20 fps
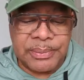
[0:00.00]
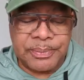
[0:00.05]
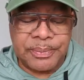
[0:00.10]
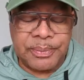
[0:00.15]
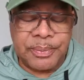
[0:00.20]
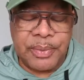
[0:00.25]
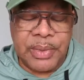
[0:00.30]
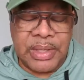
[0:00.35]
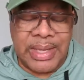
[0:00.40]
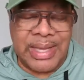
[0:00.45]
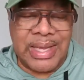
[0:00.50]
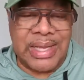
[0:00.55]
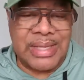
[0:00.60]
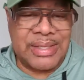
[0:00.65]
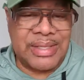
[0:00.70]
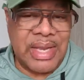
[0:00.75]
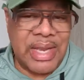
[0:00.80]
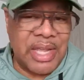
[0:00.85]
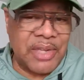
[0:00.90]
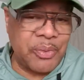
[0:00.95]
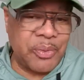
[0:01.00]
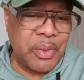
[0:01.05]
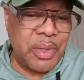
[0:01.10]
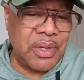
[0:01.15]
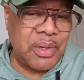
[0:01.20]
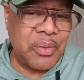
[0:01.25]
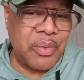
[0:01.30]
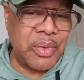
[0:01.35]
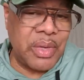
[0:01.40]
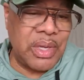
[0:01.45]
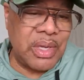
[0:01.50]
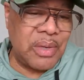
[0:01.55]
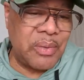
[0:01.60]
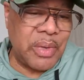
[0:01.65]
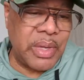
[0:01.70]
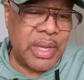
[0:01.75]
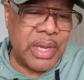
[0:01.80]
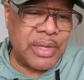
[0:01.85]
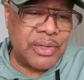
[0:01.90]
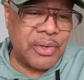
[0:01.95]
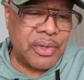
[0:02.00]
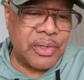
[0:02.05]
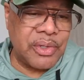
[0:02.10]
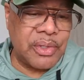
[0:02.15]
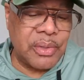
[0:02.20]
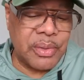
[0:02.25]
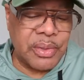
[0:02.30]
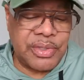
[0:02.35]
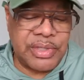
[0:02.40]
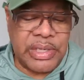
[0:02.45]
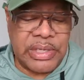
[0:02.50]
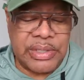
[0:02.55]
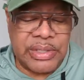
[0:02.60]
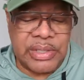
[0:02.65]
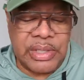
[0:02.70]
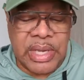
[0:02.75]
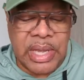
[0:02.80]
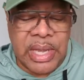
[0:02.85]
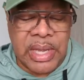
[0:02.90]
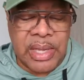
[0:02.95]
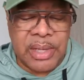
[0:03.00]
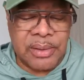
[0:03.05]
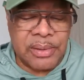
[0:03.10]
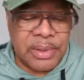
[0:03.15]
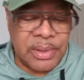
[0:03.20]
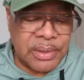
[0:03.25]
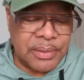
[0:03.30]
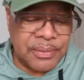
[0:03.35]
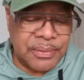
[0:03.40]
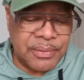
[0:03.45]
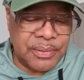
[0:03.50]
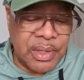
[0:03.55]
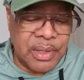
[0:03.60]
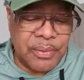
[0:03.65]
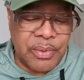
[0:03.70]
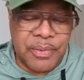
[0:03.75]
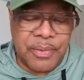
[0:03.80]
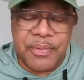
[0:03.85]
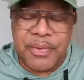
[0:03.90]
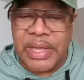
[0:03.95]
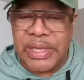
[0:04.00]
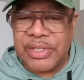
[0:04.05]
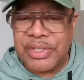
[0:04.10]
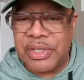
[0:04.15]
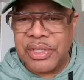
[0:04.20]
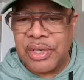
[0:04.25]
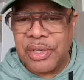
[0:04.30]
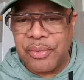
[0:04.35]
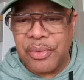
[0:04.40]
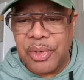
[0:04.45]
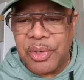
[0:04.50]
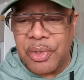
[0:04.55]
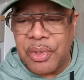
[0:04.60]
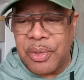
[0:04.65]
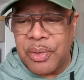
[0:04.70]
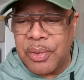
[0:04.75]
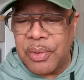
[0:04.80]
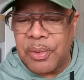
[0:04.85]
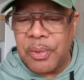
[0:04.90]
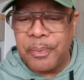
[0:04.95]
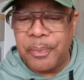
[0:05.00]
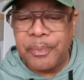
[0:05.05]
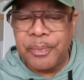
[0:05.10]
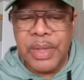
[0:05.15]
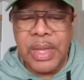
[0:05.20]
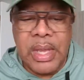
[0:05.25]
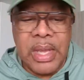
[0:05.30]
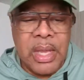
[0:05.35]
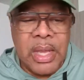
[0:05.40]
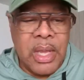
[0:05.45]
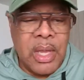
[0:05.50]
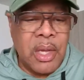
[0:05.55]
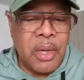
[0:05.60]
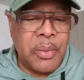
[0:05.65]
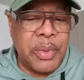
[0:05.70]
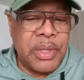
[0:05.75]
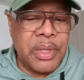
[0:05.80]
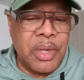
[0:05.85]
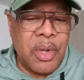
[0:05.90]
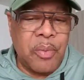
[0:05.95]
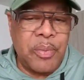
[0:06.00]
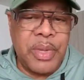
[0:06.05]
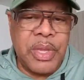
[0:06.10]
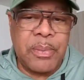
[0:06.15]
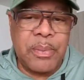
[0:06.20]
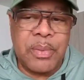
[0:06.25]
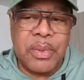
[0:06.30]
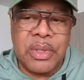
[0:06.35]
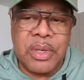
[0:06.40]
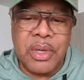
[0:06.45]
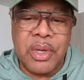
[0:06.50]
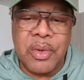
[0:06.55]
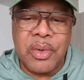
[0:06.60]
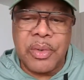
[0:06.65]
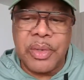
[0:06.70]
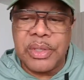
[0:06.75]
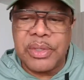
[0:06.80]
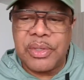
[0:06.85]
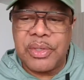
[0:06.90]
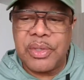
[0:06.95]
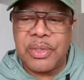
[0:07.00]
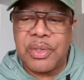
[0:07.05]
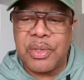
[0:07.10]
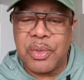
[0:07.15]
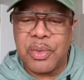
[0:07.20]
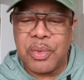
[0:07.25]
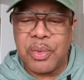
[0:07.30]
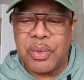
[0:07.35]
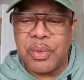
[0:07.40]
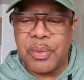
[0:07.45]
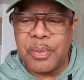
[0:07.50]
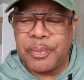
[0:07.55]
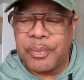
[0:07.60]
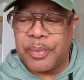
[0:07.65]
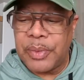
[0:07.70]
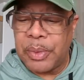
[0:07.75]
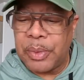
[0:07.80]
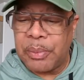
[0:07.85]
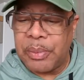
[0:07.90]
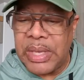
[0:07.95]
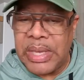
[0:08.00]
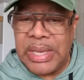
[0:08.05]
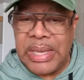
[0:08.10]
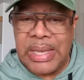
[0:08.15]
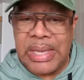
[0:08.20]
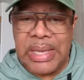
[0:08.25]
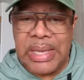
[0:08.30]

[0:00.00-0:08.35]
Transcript: like I said, as we enter into a season now of reflection and renewal, we know people are going to be